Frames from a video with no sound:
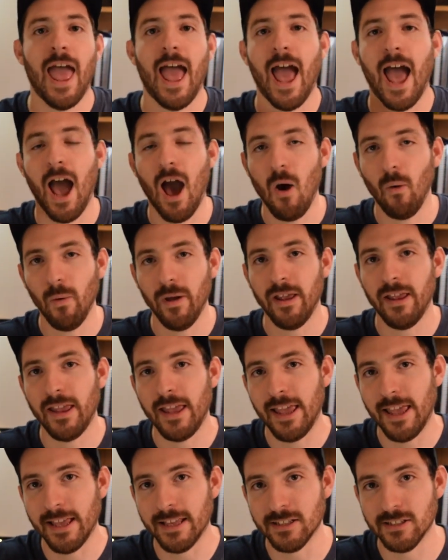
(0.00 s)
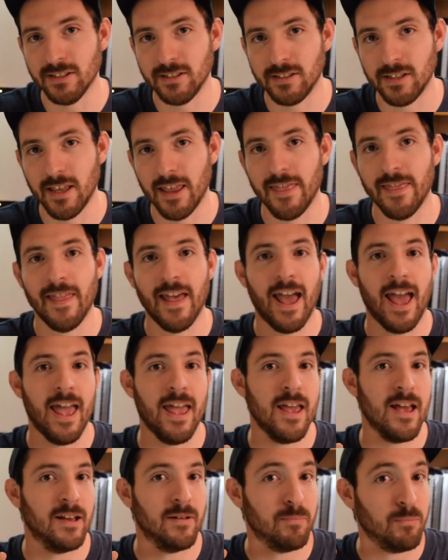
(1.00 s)
how it is
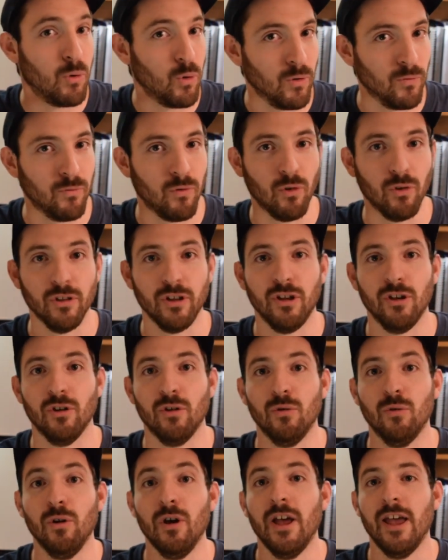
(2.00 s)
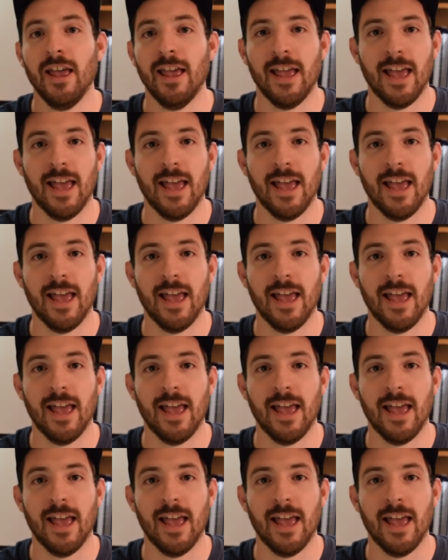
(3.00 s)
that a portfolio